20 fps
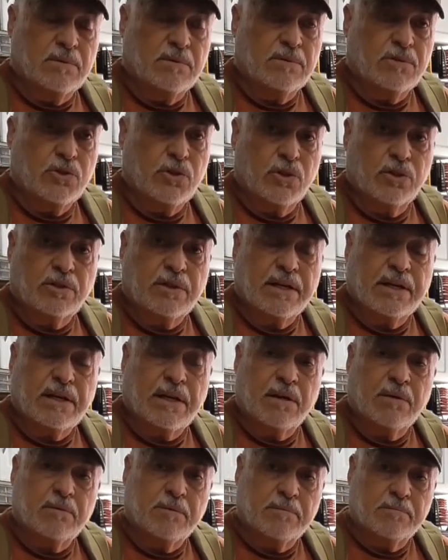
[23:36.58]
shirt, take it
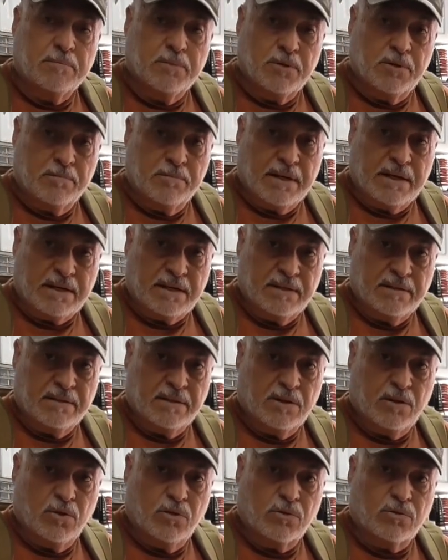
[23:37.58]
out, put it back in
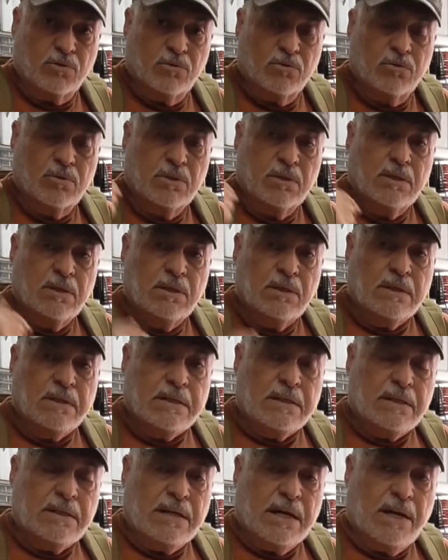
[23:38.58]
there also.
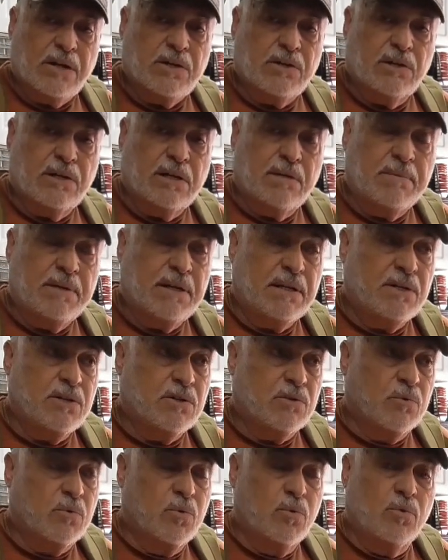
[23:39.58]
Now you're limiting
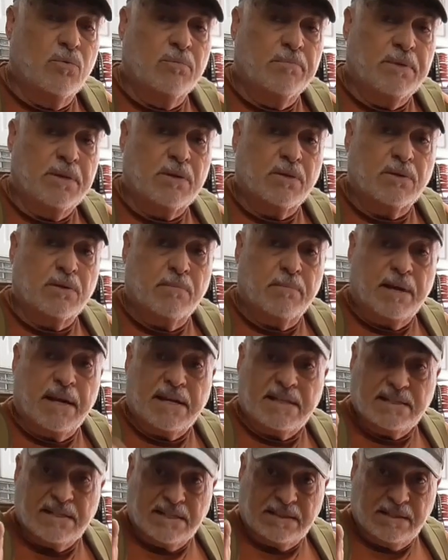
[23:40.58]
your room because the bag
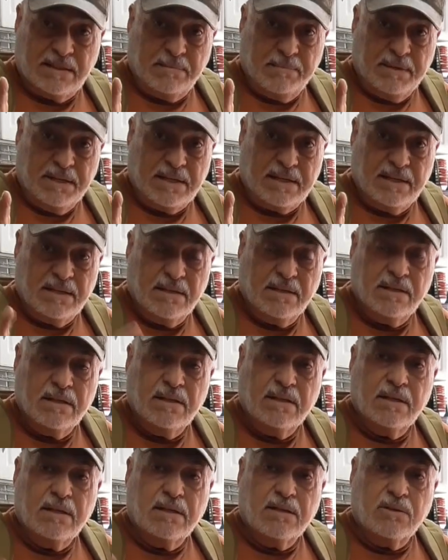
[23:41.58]
is not that big.
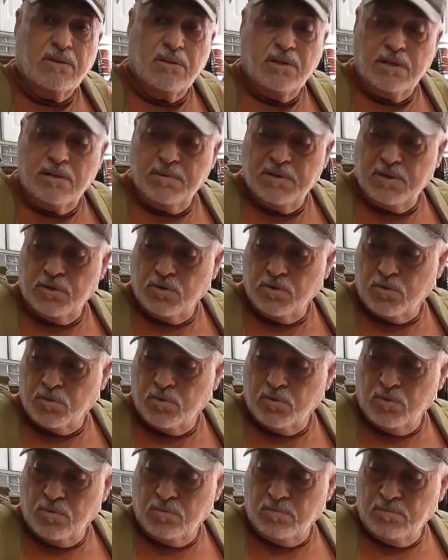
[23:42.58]
You're limiting your
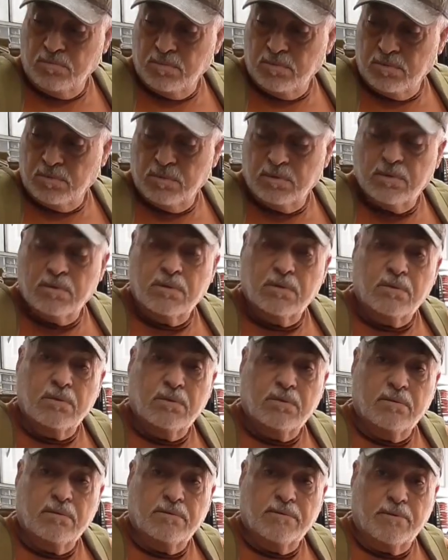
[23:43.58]
room
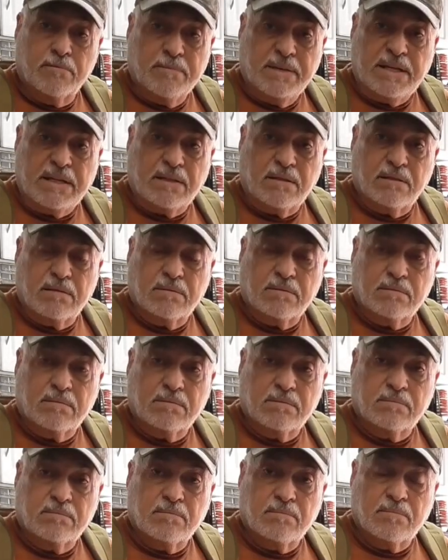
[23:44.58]
for meat.
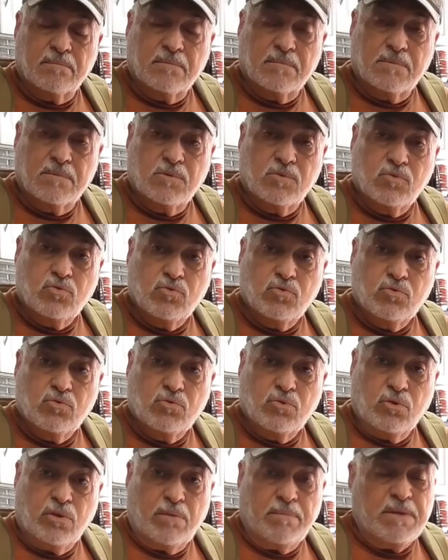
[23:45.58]

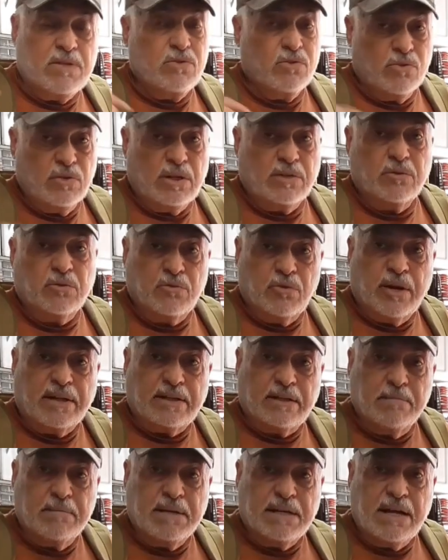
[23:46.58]
So that means you're going to have to
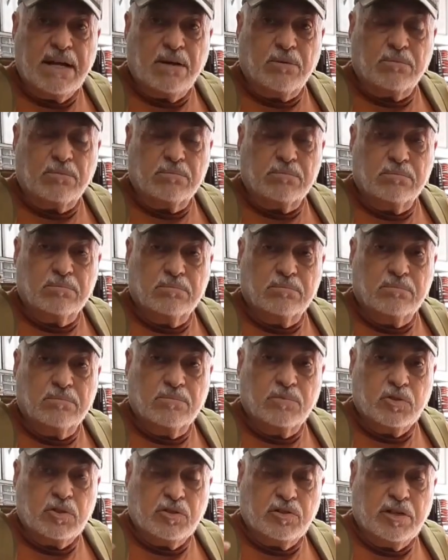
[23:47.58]
drag the meat out.
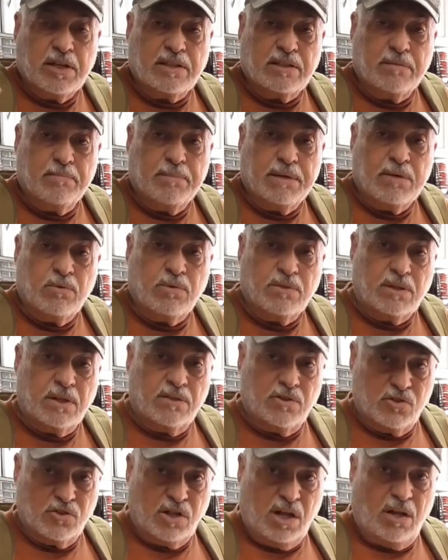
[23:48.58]
Just take the big ones
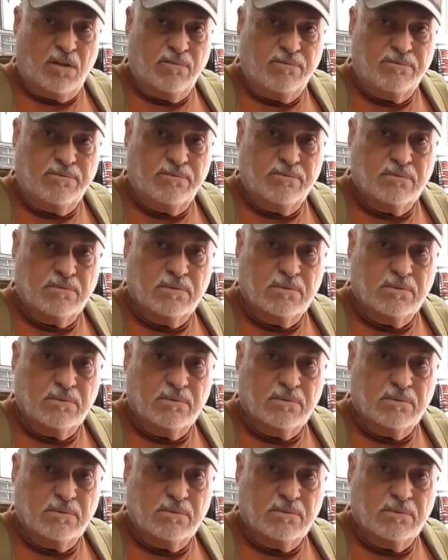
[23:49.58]
on the shelf.